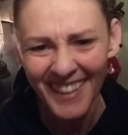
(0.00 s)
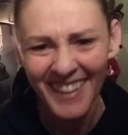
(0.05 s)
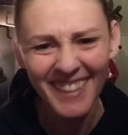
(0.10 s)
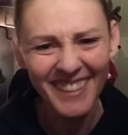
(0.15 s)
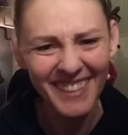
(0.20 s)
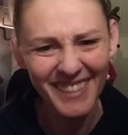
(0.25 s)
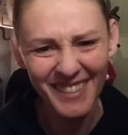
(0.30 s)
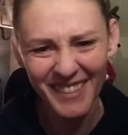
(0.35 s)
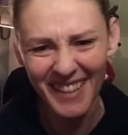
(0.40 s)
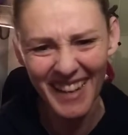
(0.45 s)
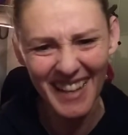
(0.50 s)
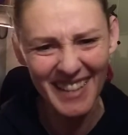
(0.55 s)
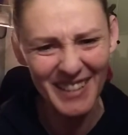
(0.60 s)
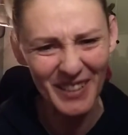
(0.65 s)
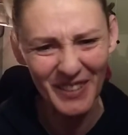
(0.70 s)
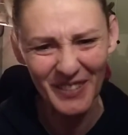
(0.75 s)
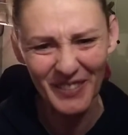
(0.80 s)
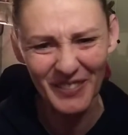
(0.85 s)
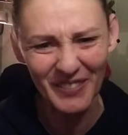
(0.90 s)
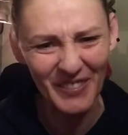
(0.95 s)
You guys
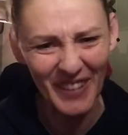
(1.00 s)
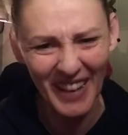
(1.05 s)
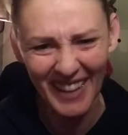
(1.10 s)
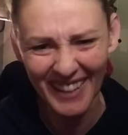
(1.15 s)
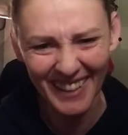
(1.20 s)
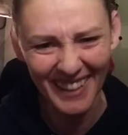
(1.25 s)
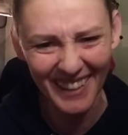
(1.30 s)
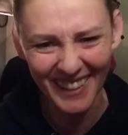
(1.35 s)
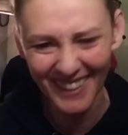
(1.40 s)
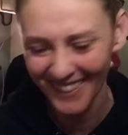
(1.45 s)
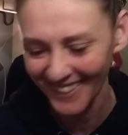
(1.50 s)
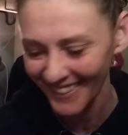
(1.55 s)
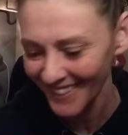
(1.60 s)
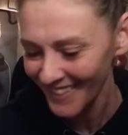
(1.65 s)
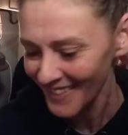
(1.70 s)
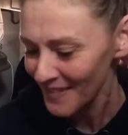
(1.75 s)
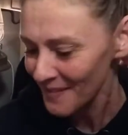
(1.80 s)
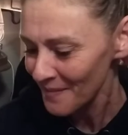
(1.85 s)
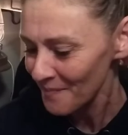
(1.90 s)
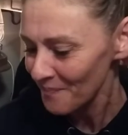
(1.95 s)
are funny.
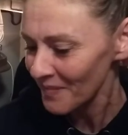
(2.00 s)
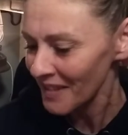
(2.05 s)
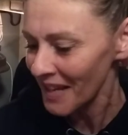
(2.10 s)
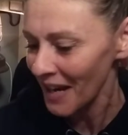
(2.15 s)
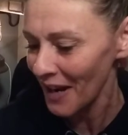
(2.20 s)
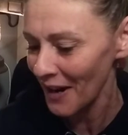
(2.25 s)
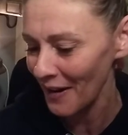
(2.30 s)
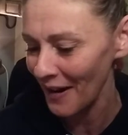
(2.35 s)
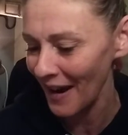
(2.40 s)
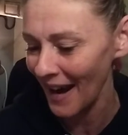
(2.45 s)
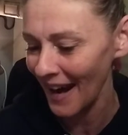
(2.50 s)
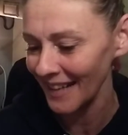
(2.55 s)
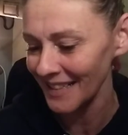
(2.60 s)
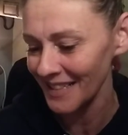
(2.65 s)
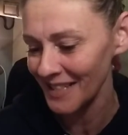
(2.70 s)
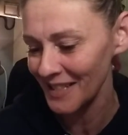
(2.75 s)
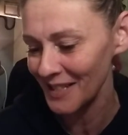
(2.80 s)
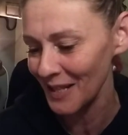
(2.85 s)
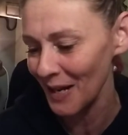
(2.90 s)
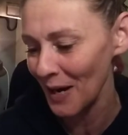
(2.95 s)
All
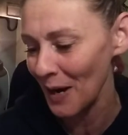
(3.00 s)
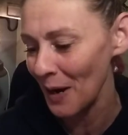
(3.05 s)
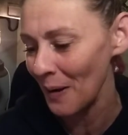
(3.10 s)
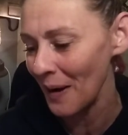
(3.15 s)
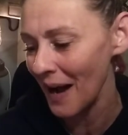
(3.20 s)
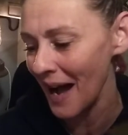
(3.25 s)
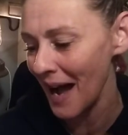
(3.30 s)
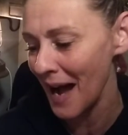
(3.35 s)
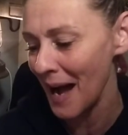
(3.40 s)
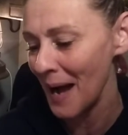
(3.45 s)
right, so